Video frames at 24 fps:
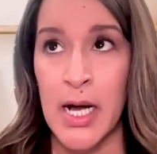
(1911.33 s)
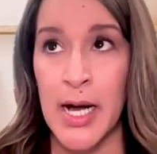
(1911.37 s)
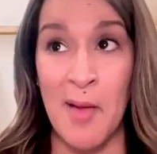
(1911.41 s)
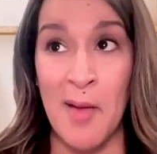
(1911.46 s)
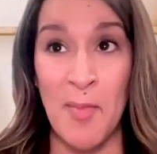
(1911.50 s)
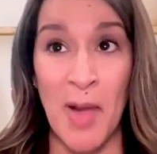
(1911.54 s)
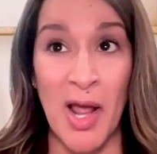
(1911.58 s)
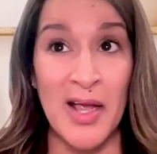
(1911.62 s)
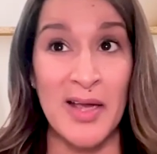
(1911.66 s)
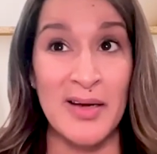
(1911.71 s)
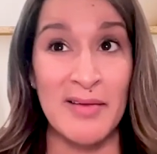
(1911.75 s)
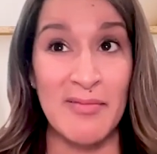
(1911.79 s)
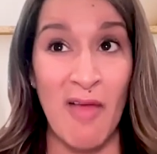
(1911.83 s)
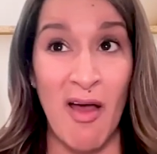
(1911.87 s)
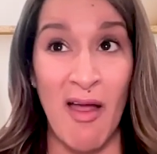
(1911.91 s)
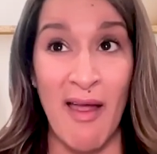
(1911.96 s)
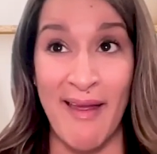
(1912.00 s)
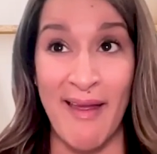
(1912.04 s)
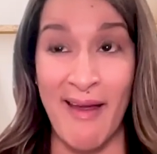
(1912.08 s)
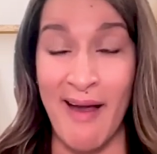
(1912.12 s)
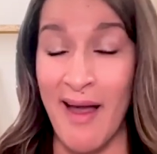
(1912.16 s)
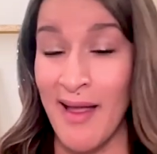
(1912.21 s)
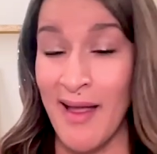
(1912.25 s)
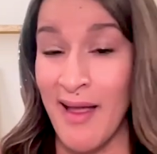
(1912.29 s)
I'm not going to
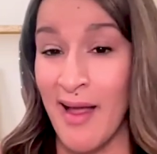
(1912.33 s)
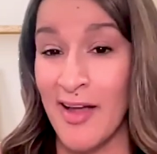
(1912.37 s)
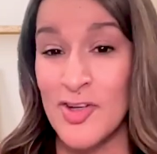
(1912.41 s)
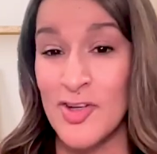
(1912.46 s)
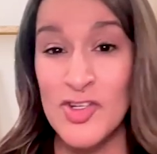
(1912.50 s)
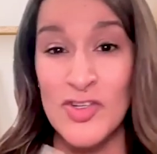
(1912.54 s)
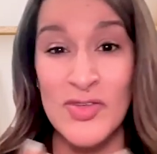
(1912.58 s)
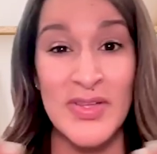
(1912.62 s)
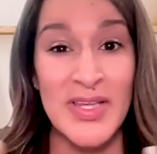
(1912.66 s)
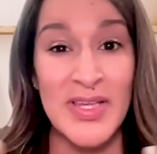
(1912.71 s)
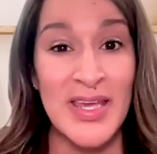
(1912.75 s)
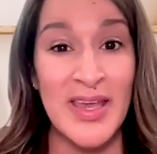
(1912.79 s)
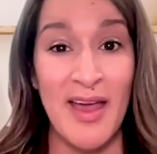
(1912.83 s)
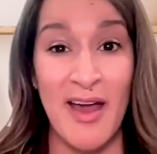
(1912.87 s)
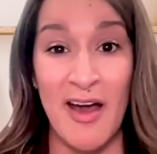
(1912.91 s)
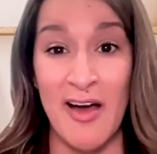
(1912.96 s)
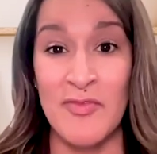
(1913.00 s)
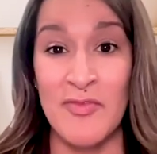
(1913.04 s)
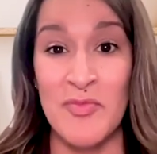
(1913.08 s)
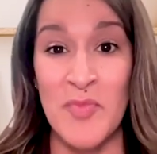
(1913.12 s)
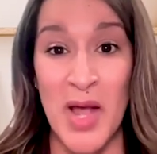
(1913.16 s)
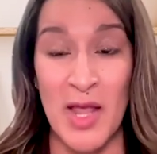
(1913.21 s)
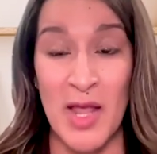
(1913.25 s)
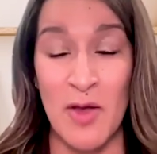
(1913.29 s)
lie, I actually
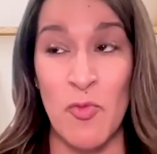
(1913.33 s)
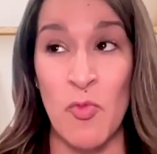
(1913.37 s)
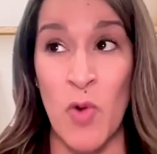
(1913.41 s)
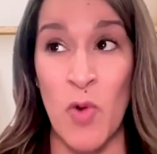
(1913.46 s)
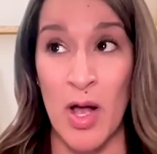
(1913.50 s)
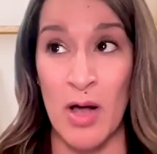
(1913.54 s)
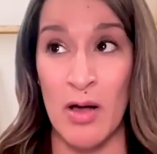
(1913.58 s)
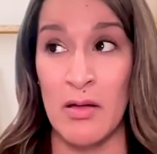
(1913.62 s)
have my